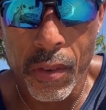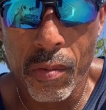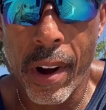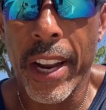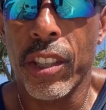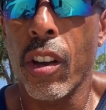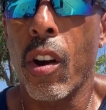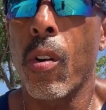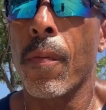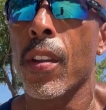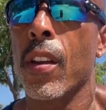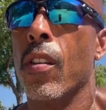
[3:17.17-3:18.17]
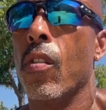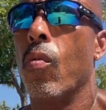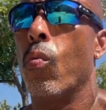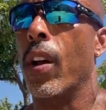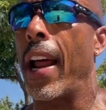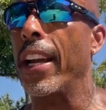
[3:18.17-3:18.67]
right? So
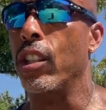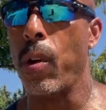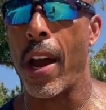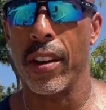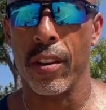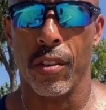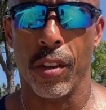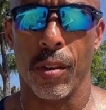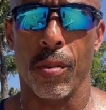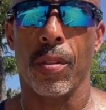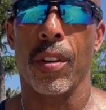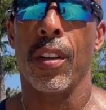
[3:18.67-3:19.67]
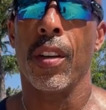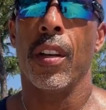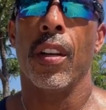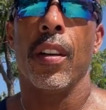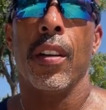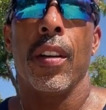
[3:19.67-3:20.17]
what I try to do
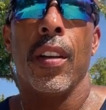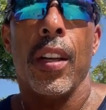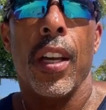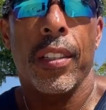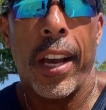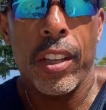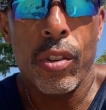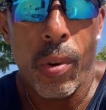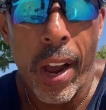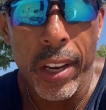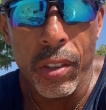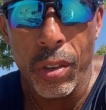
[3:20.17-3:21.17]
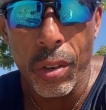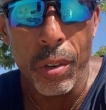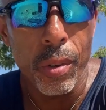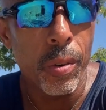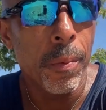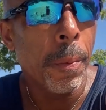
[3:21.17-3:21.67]
is I try
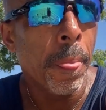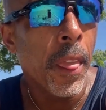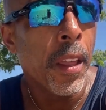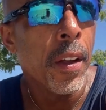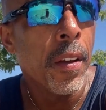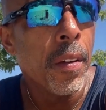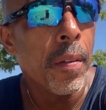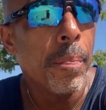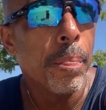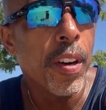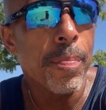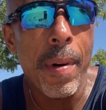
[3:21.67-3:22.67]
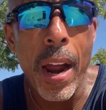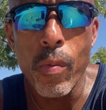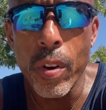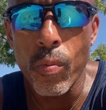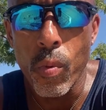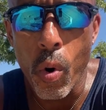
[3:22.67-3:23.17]
to put my
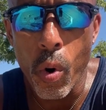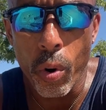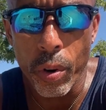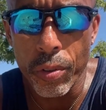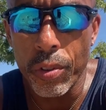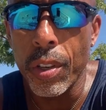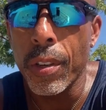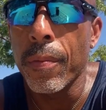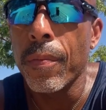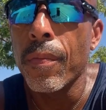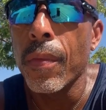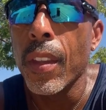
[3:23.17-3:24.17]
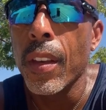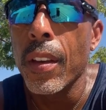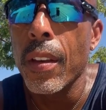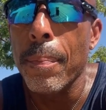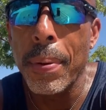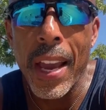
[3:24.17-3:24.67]
rewards
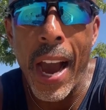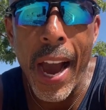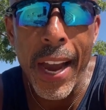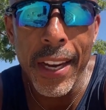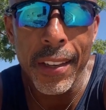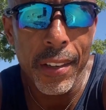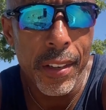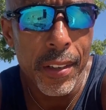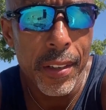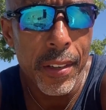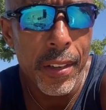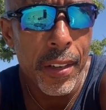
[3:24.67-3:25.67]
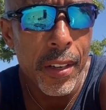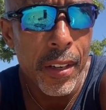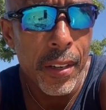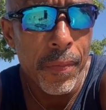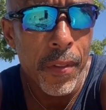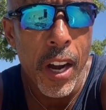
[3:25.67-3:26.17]
behind
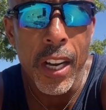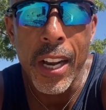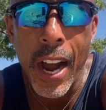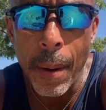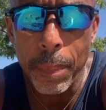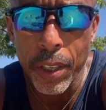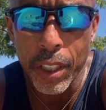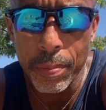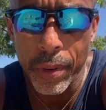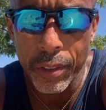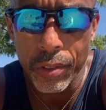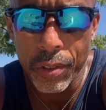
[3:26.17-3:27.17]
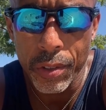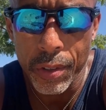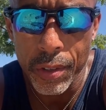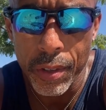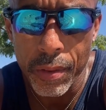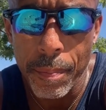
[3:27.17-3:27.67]
accomplishments,
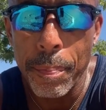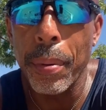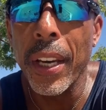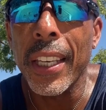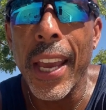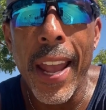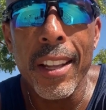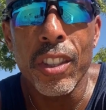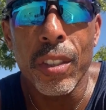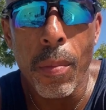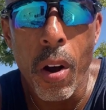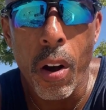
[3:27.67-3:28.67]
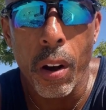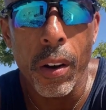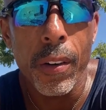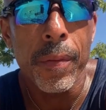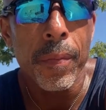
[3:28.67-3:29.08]
big and small.